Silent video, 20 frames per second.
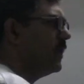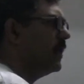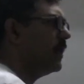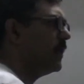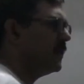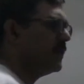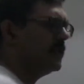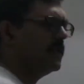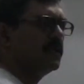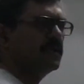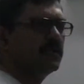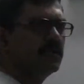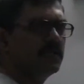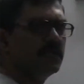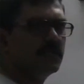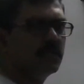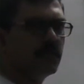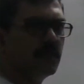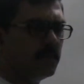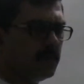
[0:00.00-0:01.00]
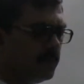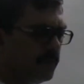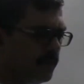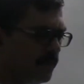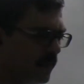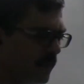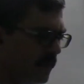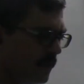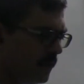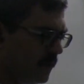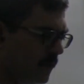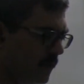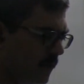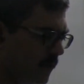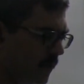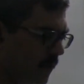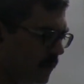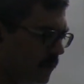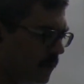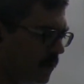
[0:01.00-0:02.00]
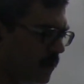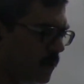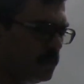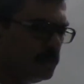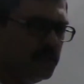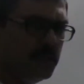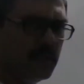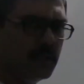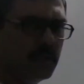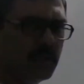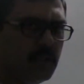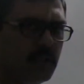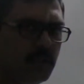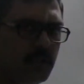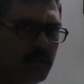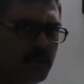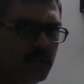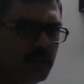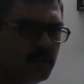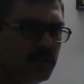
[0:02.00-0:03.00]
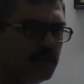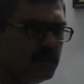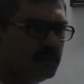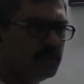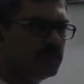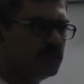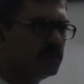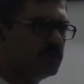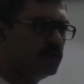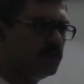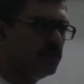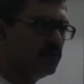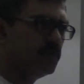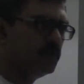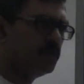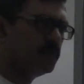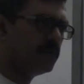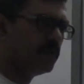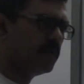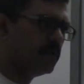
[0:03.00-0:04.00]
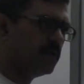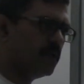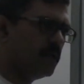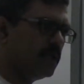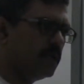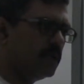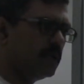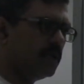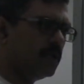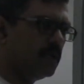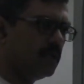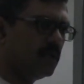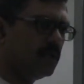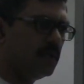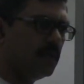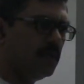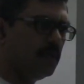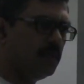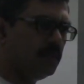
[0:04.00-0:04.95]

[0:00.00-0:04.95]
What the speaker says: an earthing system, our objective is to protect a